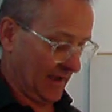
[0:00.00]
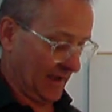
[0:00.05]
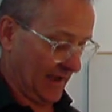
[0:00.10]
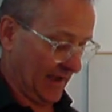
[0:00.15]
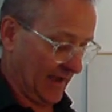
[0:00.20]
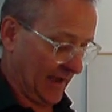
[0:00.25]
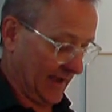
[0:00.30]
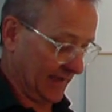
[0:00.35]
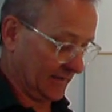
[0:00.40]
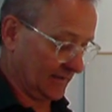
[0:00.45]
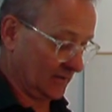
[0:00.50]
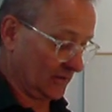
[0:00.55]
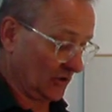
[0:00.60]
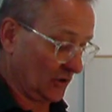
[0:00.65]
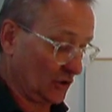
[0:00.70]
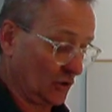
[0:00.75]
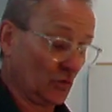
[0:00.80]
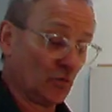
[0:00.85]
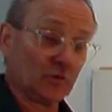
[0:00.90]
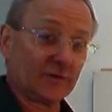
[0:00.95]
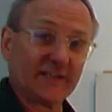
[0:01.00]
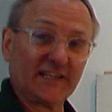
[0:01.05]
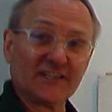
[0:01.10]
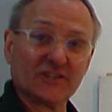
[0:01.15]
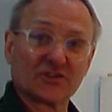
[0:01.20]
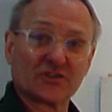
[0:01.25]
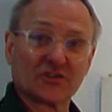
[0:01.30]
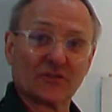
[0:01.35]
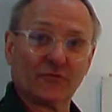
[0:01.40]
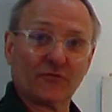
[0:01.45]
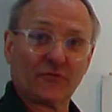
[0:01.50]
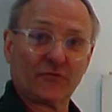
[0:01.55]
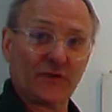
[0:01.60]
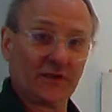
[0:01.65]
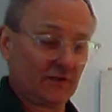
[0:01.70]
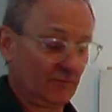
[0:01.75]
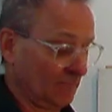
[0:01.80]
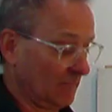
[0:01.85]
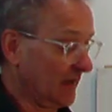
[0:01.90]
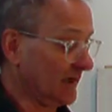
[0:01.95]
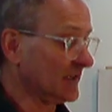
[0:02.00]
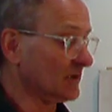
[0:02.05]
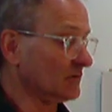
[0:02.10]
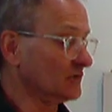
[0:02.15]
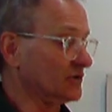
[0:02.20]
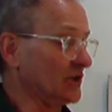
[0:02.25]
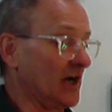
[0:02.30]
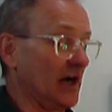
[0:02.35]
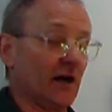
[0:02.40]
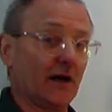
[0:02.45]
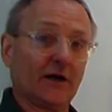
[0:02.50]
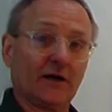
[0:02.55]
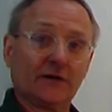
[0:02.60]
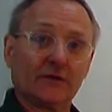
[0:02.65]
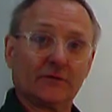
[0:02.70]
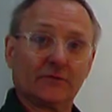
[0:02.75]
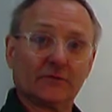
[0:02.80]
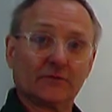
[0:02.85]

And you'll need something, a little jar,